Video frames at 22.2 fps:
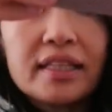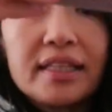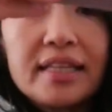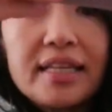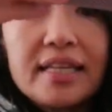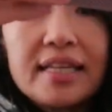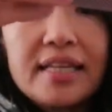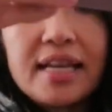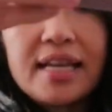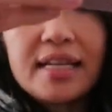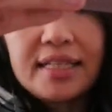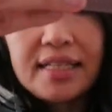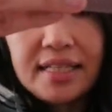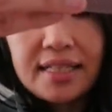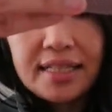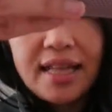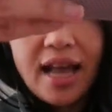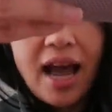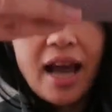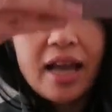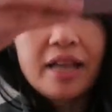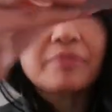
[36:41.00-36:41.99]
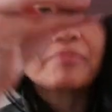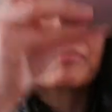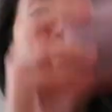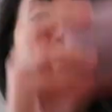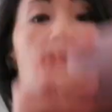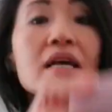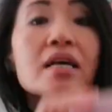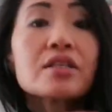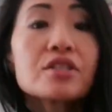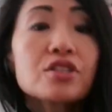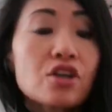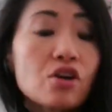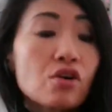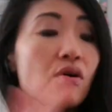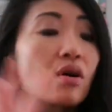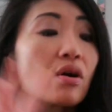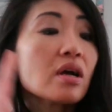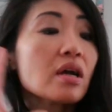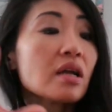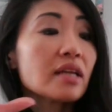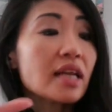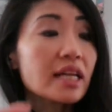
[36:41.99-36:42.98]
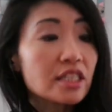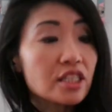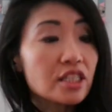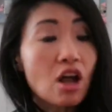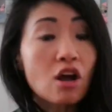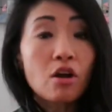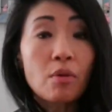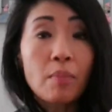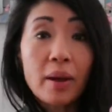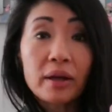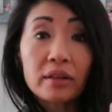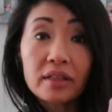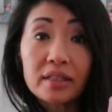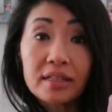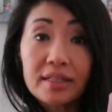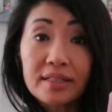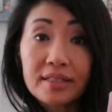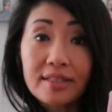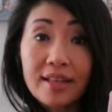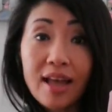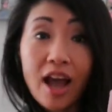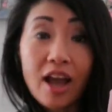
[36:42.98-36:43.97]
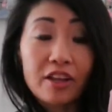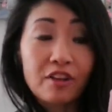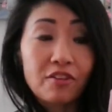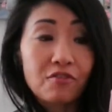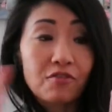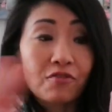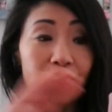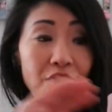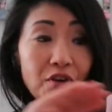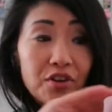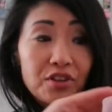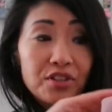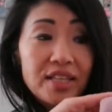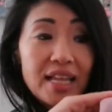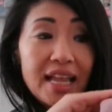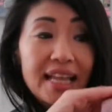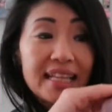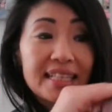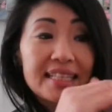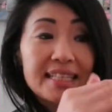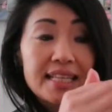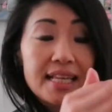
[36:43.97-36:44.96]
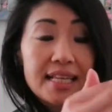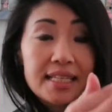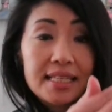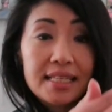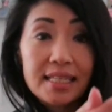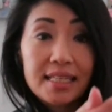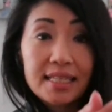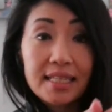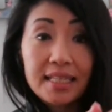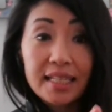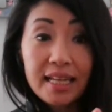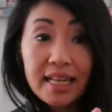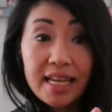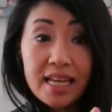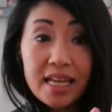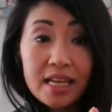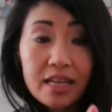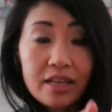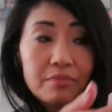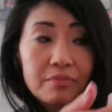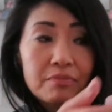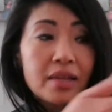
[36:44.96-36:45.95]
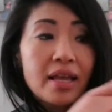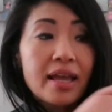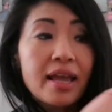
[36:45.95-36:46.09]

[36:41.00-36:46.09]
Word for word: the design. So let's talk about the design first. It's sleek.